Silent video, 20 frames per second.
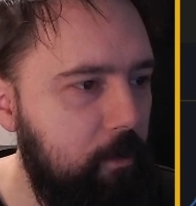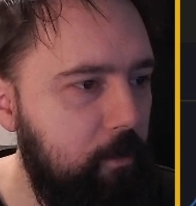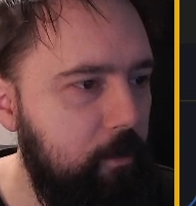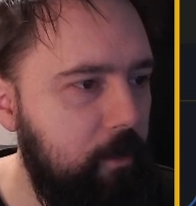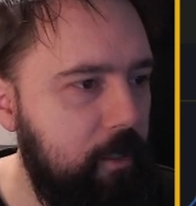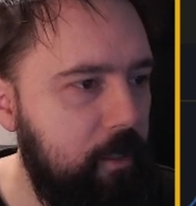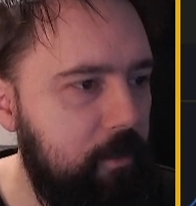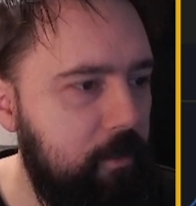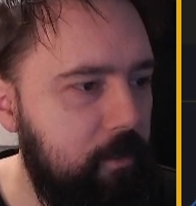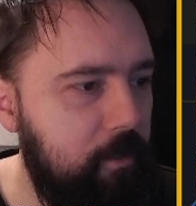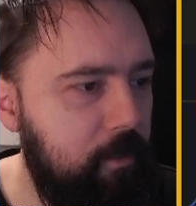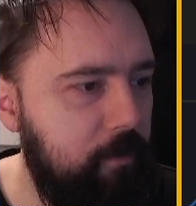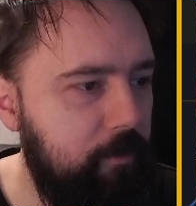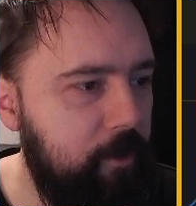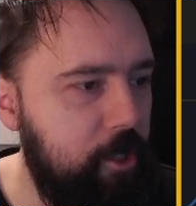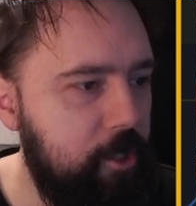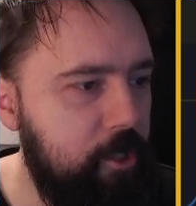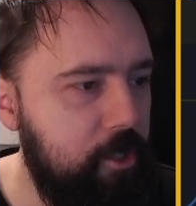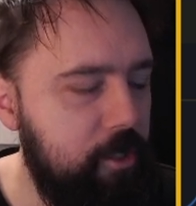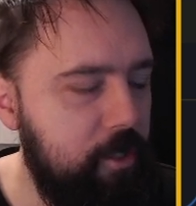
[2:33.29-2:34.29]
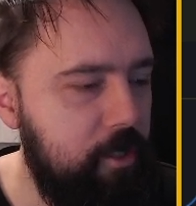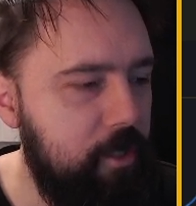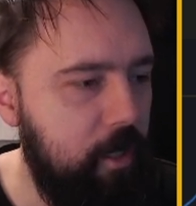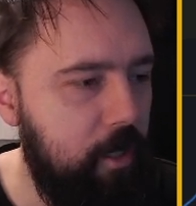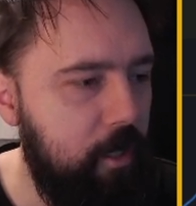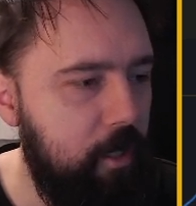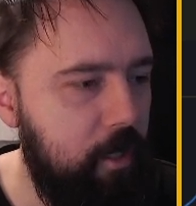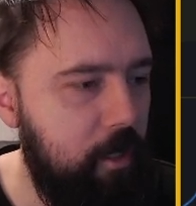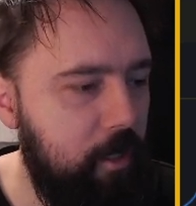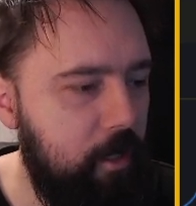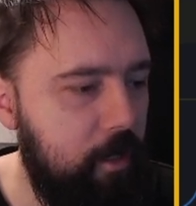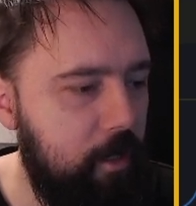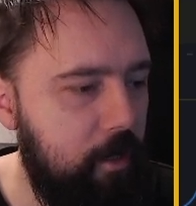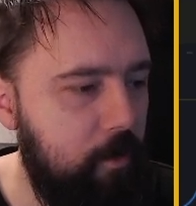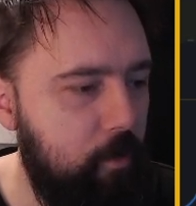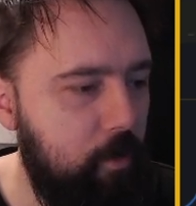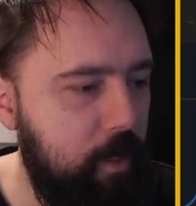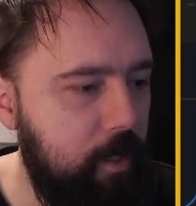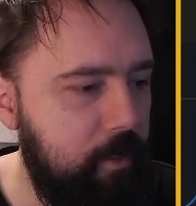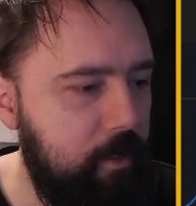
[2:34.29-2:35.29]
look at the divergence uh,
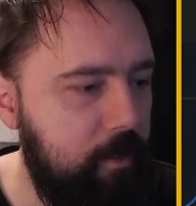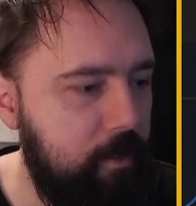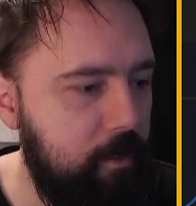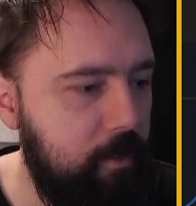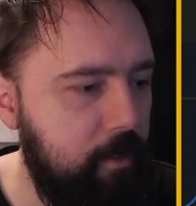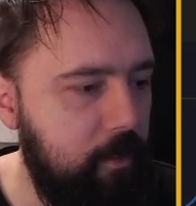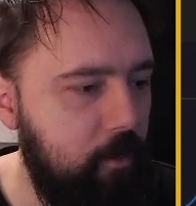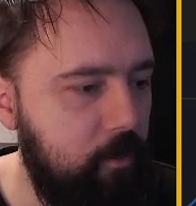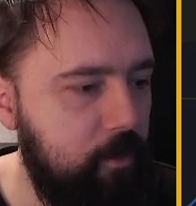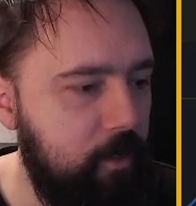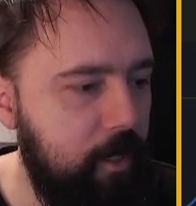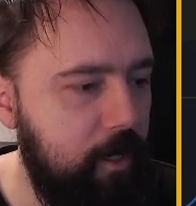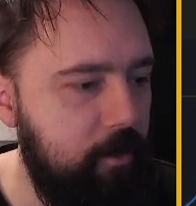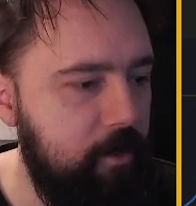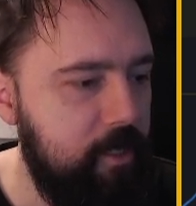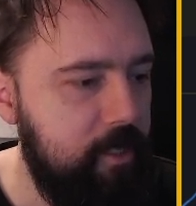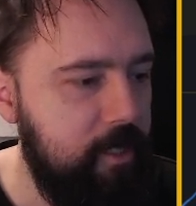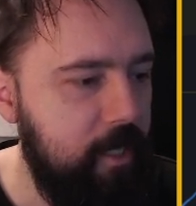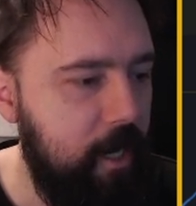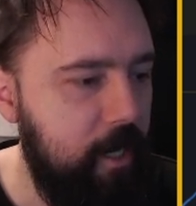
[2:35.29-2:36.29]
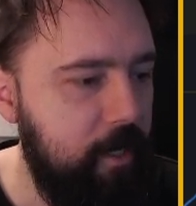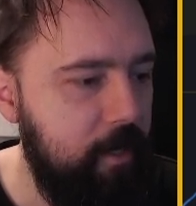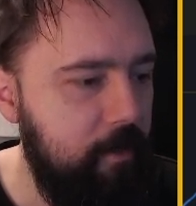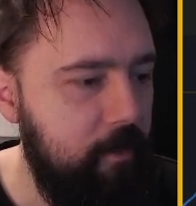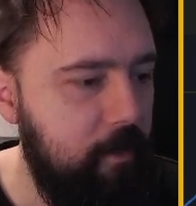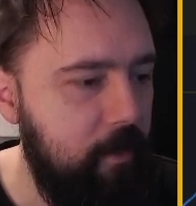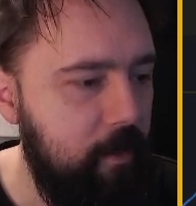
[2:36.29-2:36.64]
right on the RSI